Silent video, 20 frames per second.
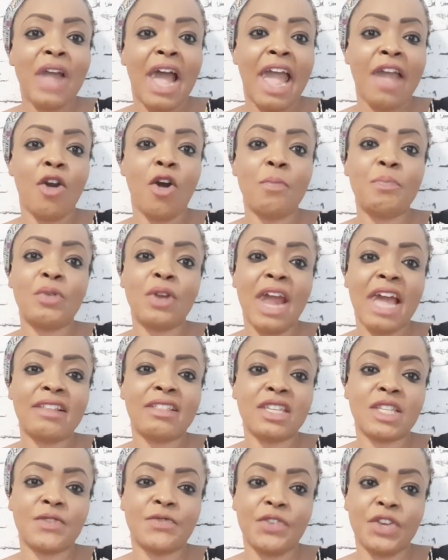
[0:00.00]
I hope you like
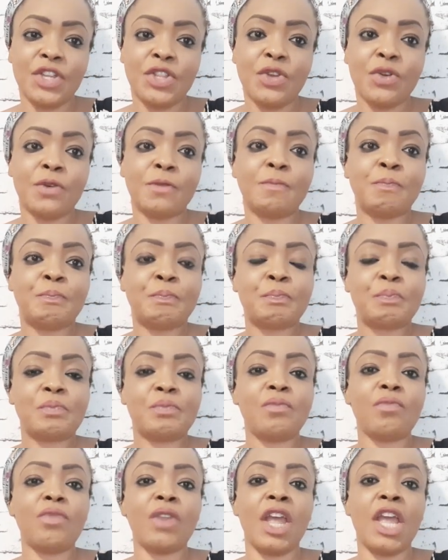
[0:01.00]
this video.
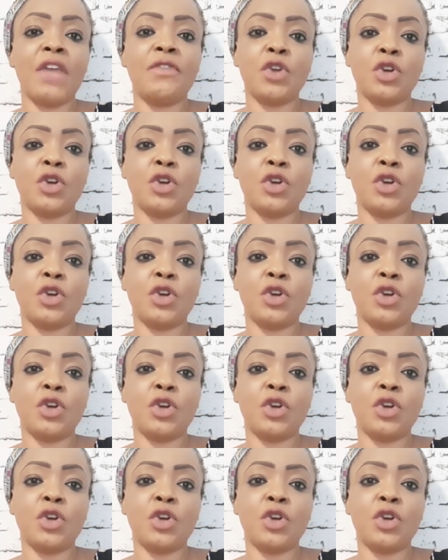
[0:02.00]
If